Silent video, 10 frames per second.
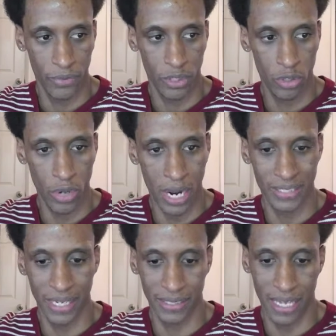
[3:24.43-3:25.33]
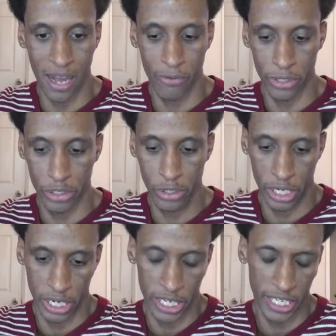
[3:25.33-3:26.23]
United States and how we
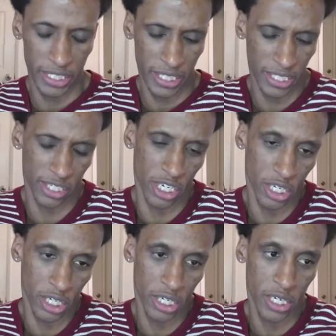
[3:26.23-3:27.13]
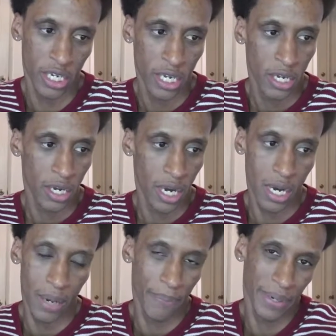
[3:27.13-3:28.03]
treated it, is good.
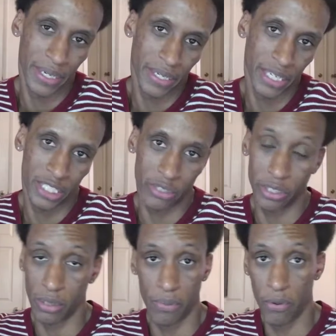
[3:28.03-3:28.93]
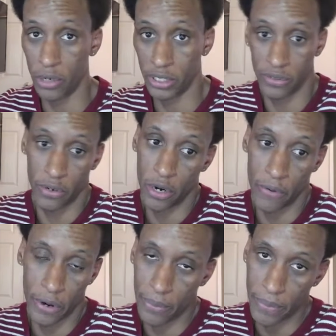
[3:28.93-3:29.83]
But history is important because you don't know
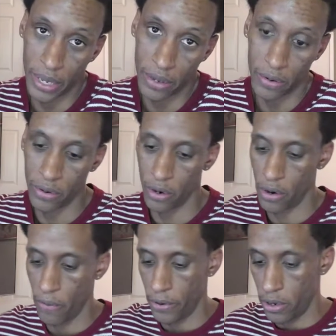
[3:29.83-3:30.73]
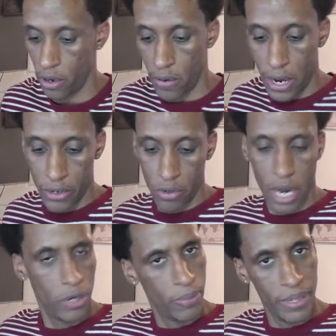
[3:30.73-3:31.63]
where you've been, you don't know where you're gonna go. I
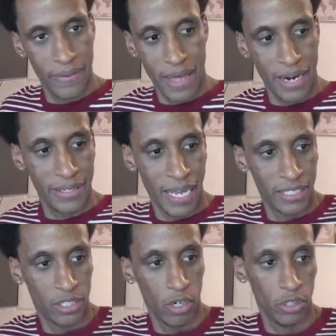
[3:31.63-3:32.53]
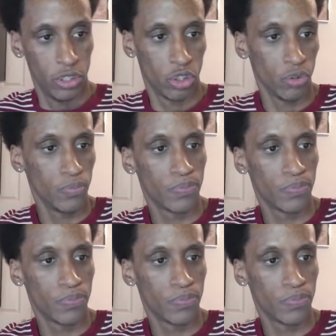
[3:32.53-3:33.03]
do believe that that's totally true.